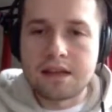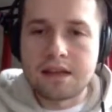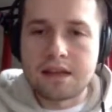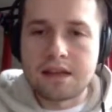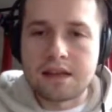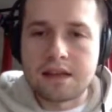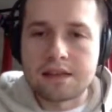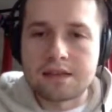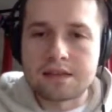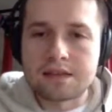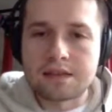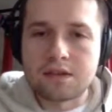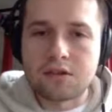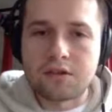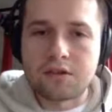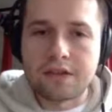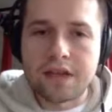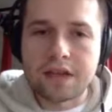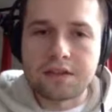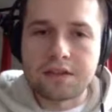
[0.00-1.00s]
as
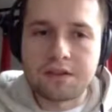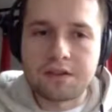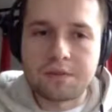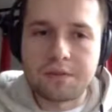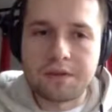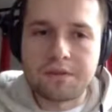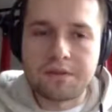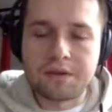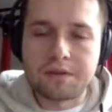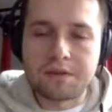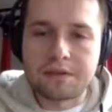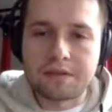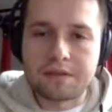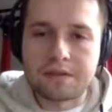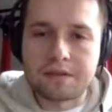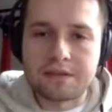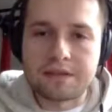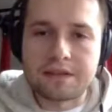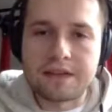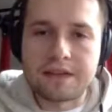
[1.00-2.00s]
connector
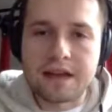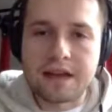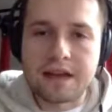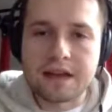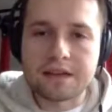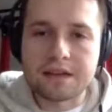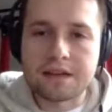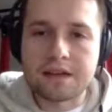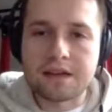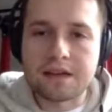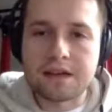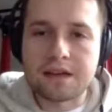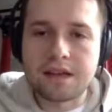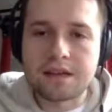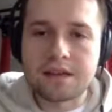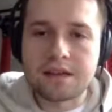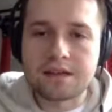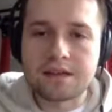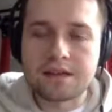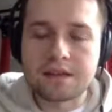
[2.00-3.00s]
between DAG
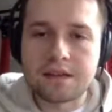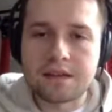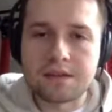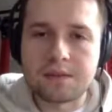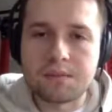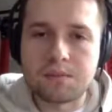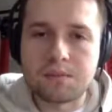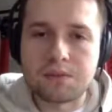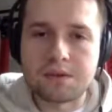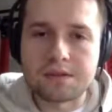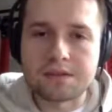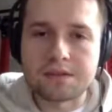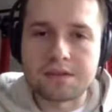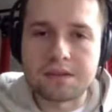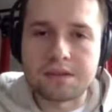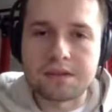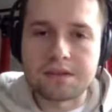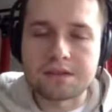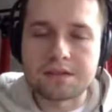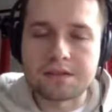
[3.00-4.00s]
and and
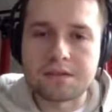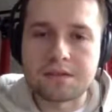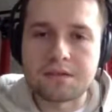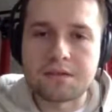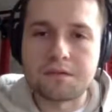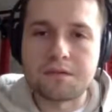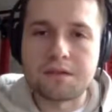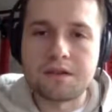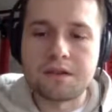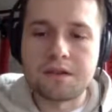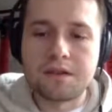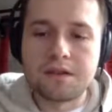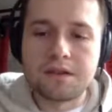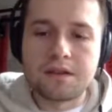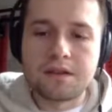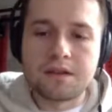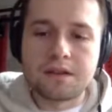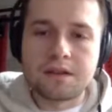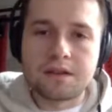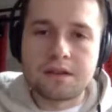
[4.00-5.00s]
processing. So,
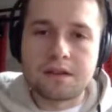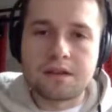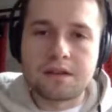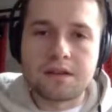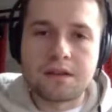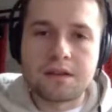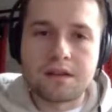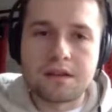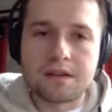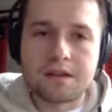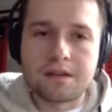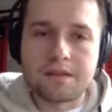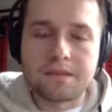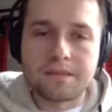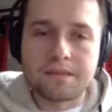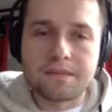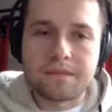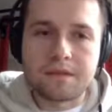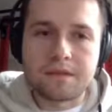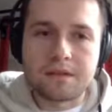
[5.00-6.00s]
uh,
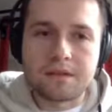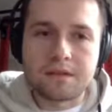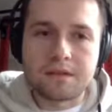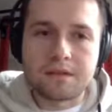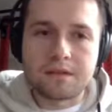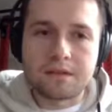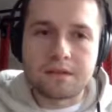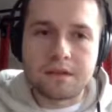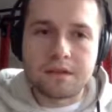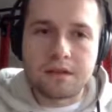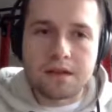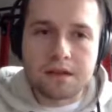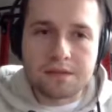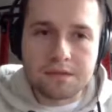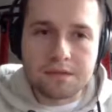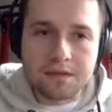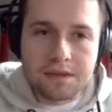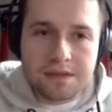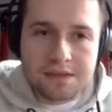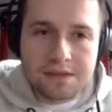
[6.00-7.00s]
as
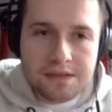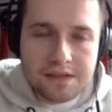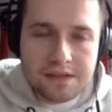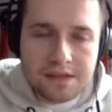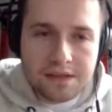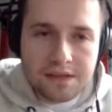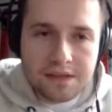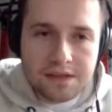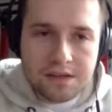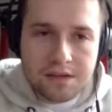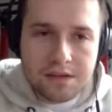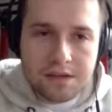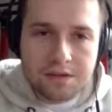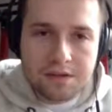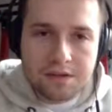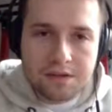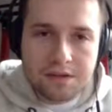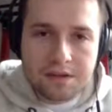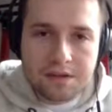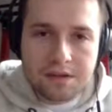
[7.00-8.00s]
you can see
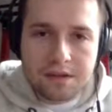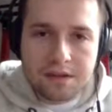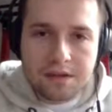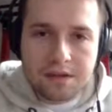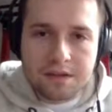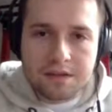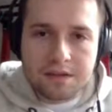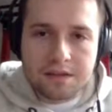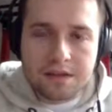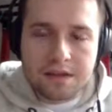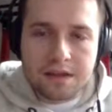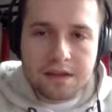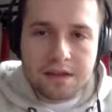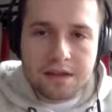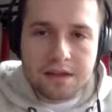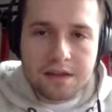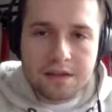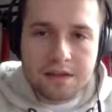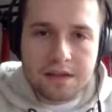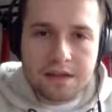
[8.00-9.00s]
here,
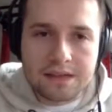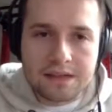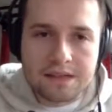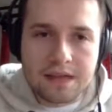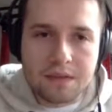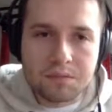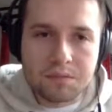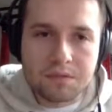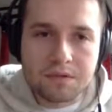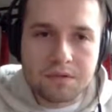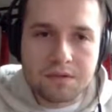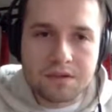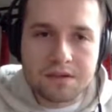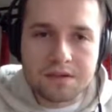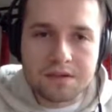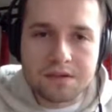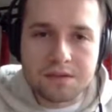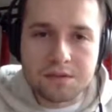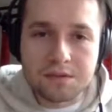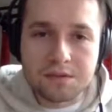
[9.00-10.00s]
the, the example
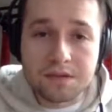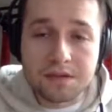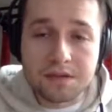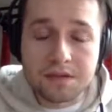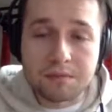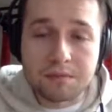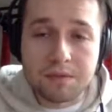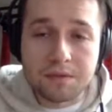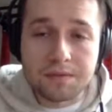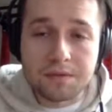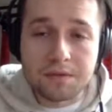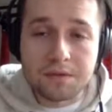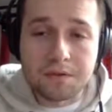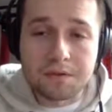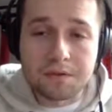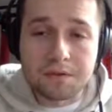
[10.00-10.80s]
is using Bigflow